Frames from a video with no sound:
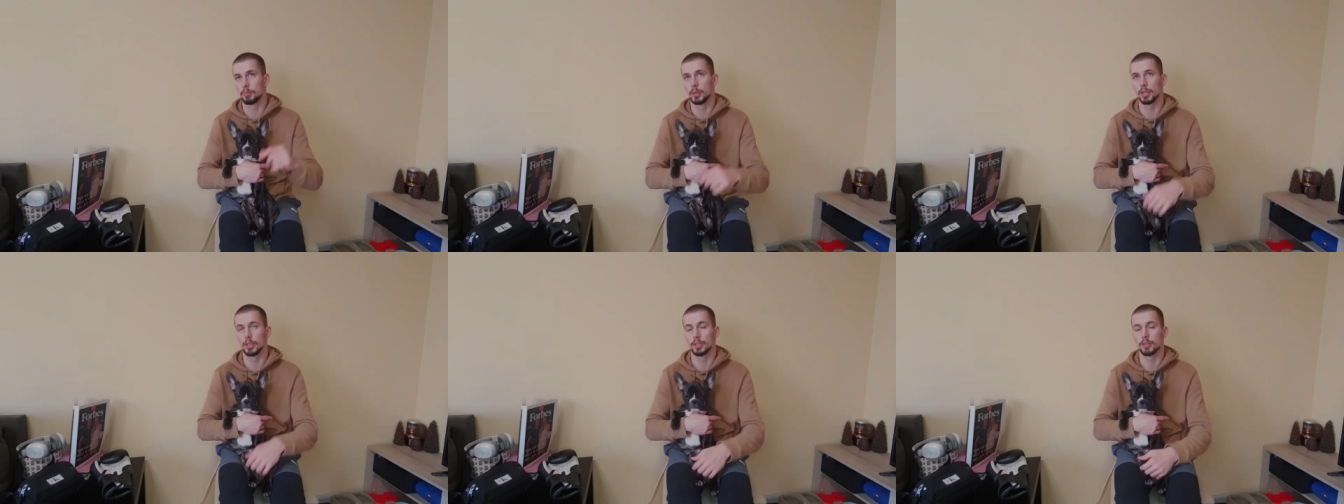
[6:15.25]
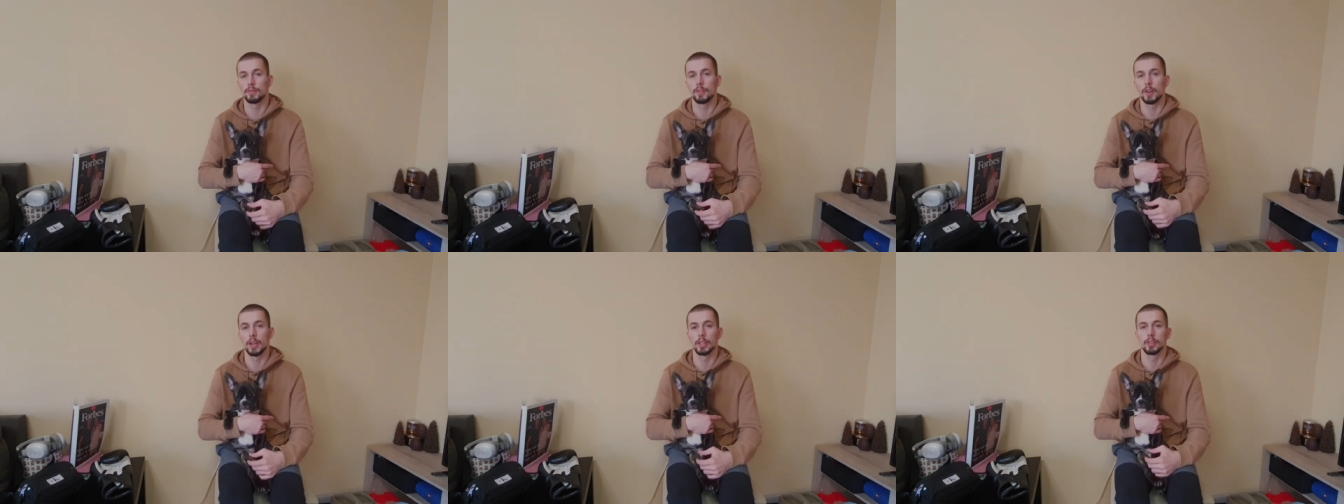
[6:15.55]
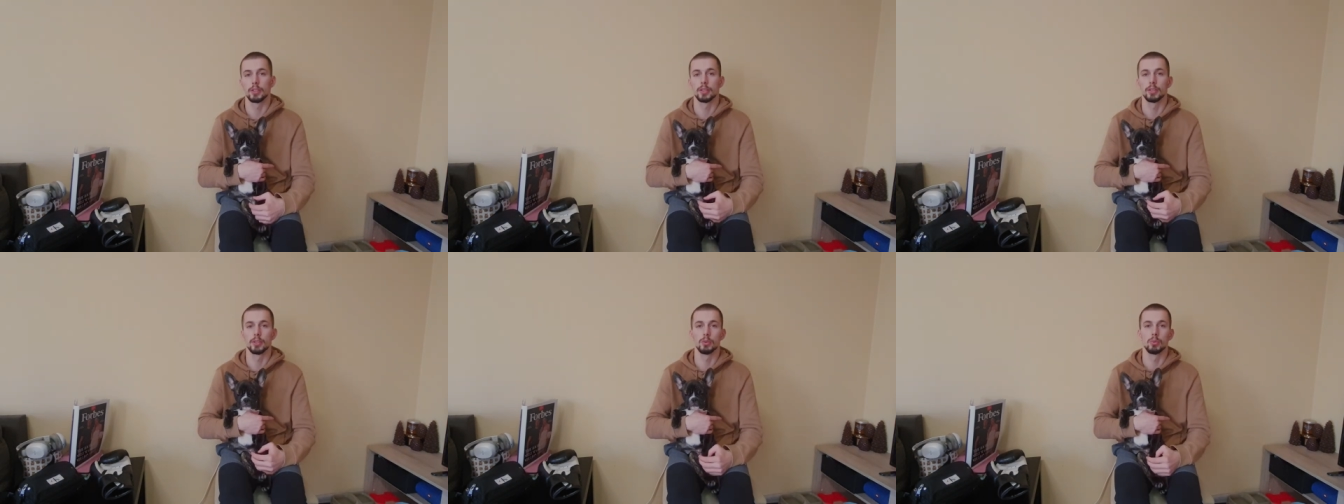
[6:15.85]
biggest
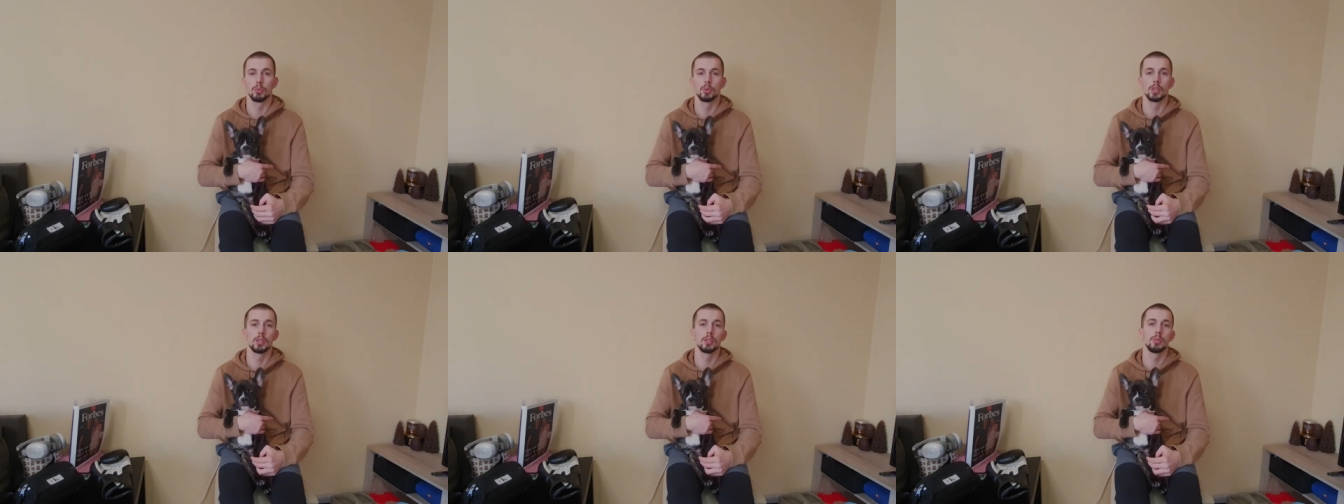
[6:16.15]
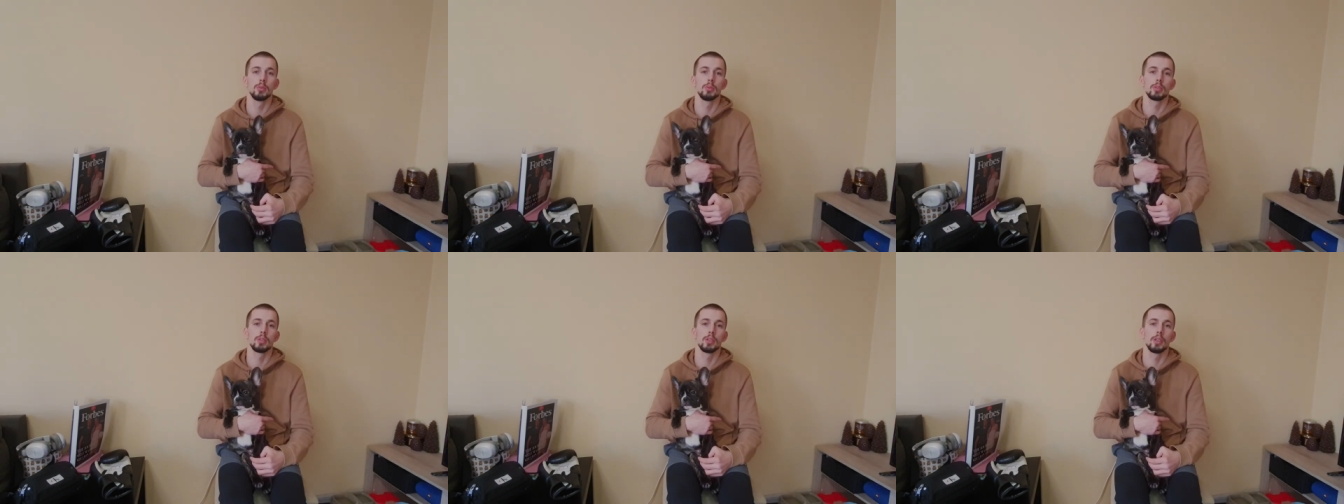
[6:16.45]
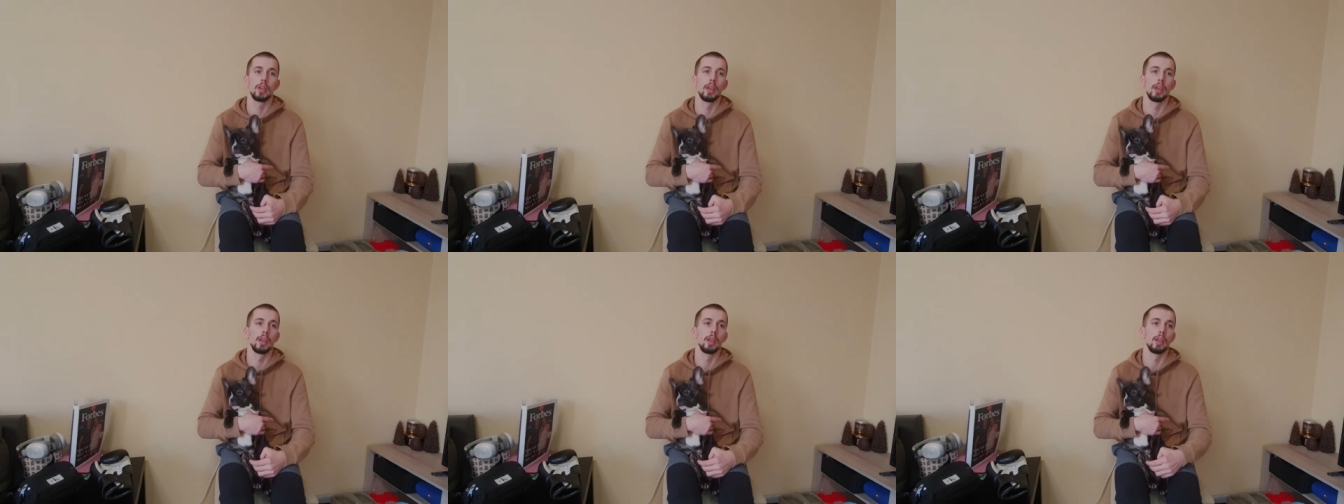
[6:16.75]
fighter in the world
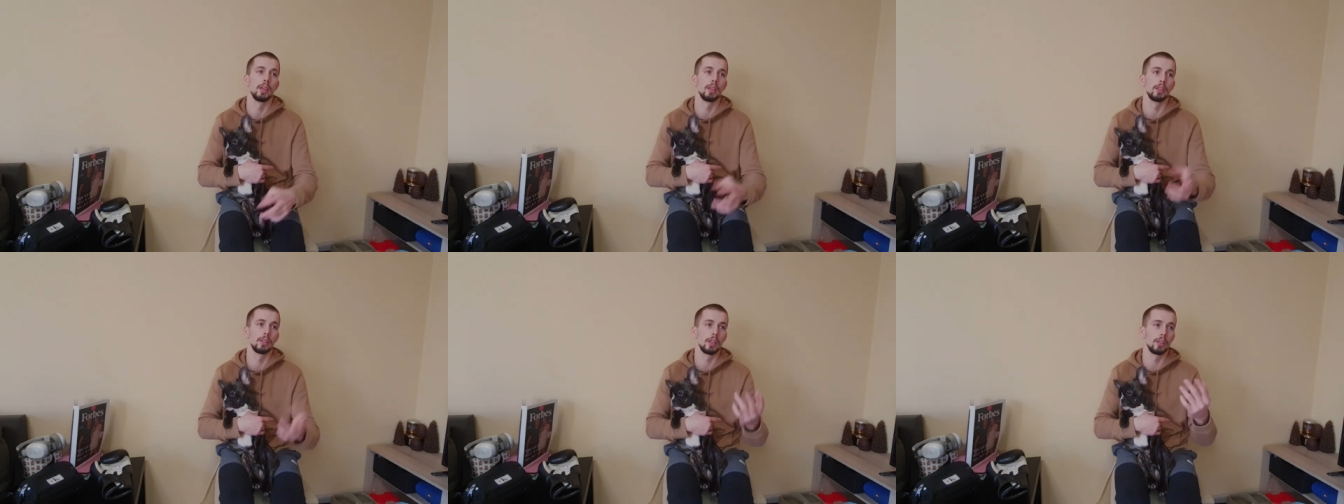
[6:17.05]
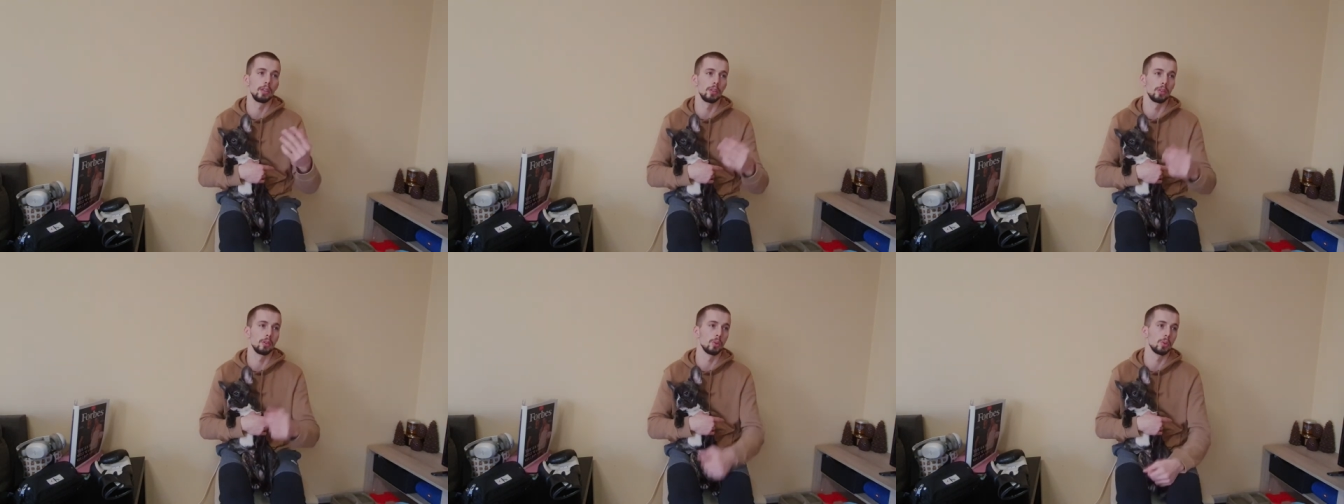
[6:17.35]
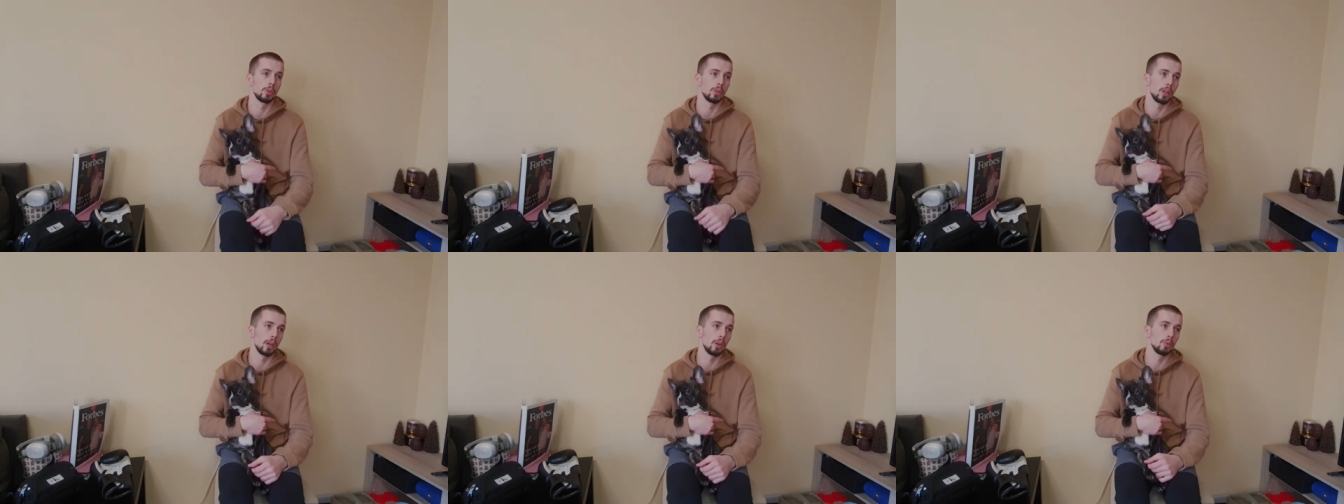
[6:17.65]
and getting
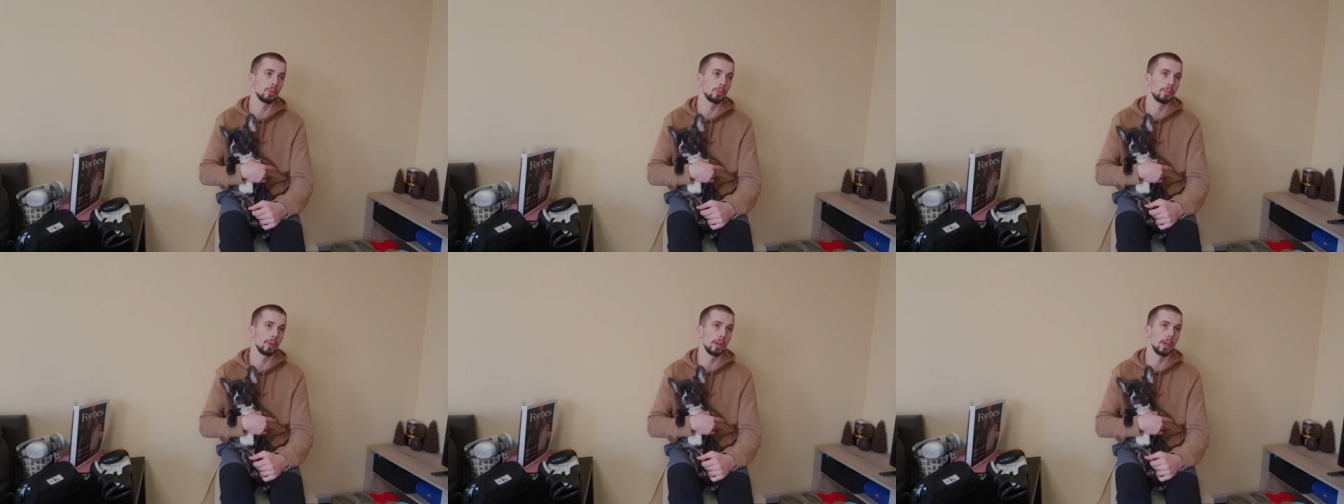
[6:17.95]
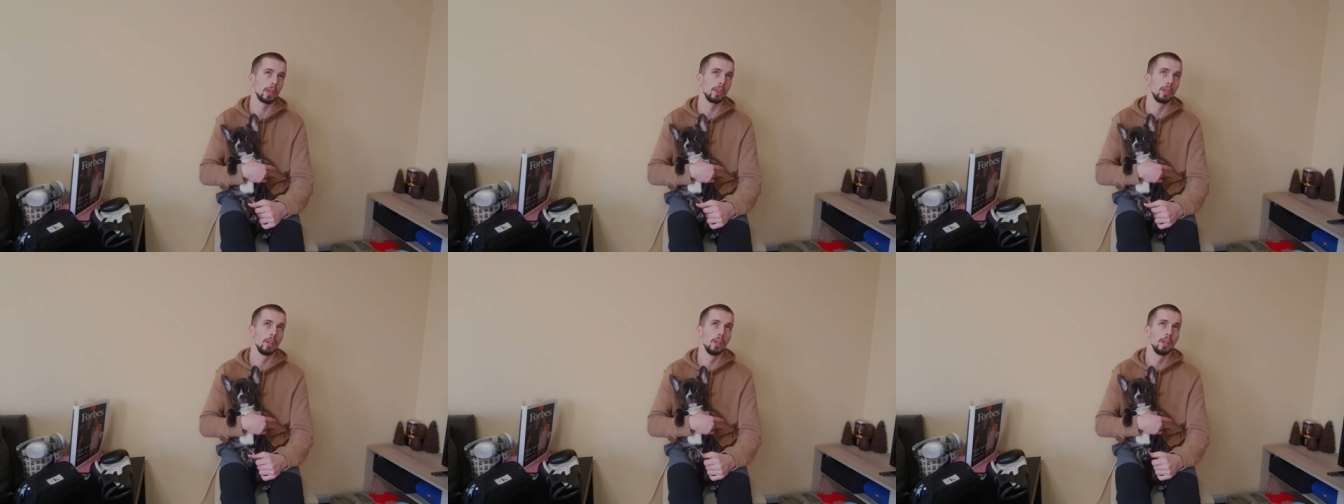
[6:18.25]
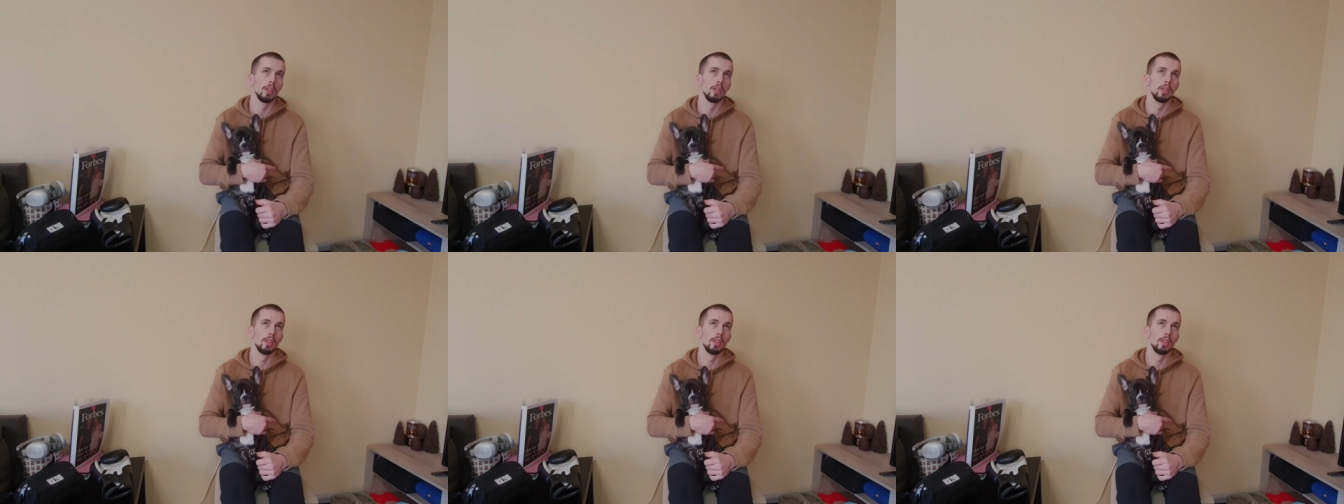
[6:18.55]
knocked down by